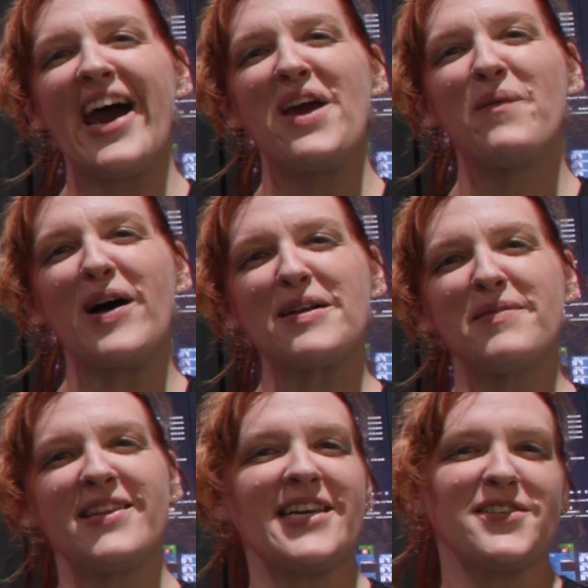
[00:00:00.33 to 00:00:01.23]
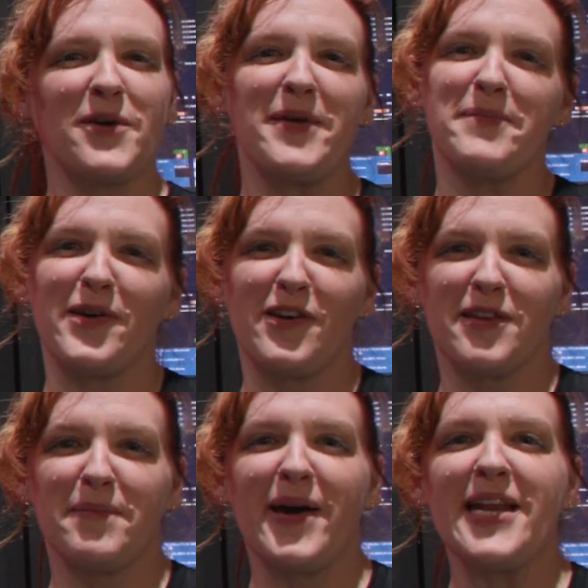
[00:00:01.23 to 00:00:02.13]
Hi, welcome to the Adobe booth.
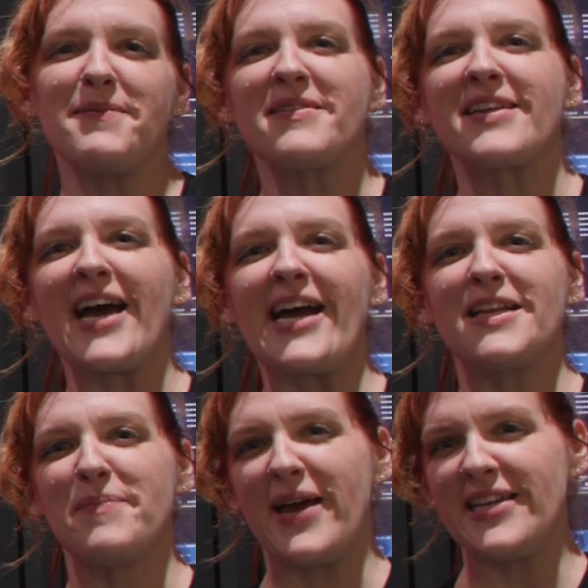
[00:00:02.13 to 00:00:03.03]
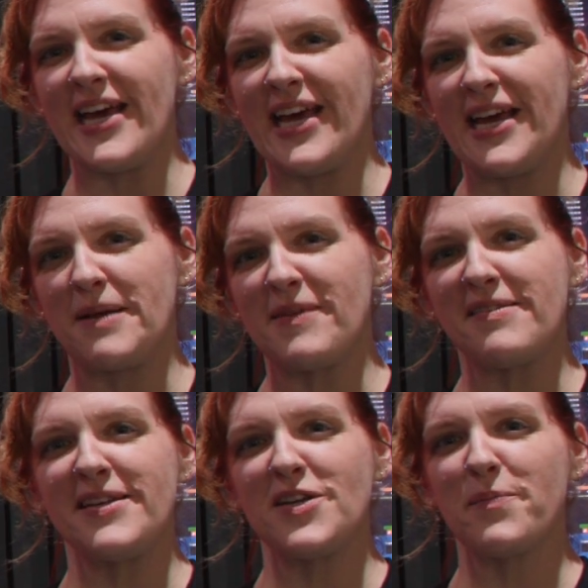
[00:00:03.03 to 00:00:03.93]
My name is Kylee Pena, and I'm a
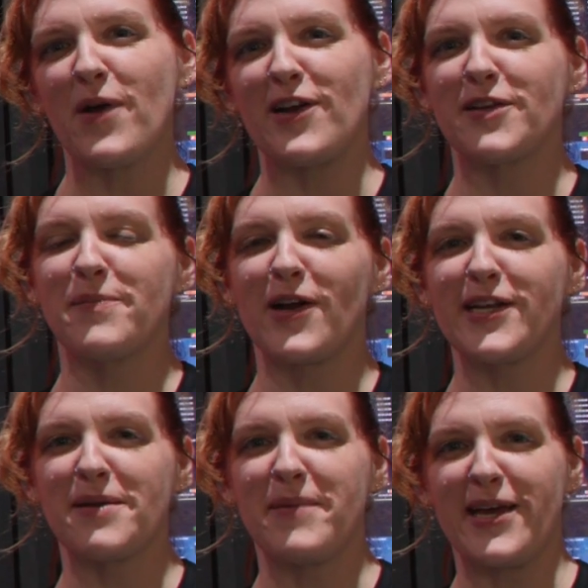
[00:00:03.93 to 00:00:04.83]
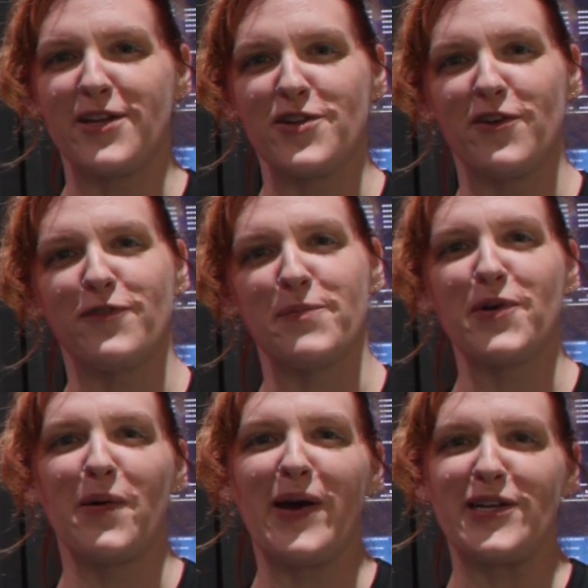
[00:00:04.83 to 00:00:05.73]
Senior Product Marketing Manager for
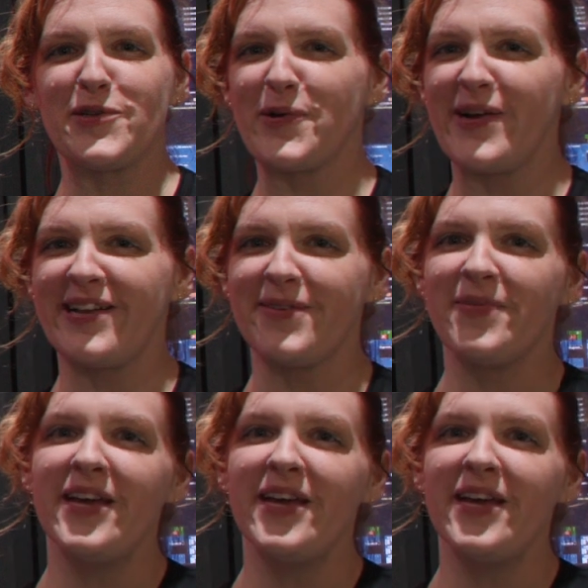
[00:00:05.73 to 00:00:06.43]
Pro Editorial.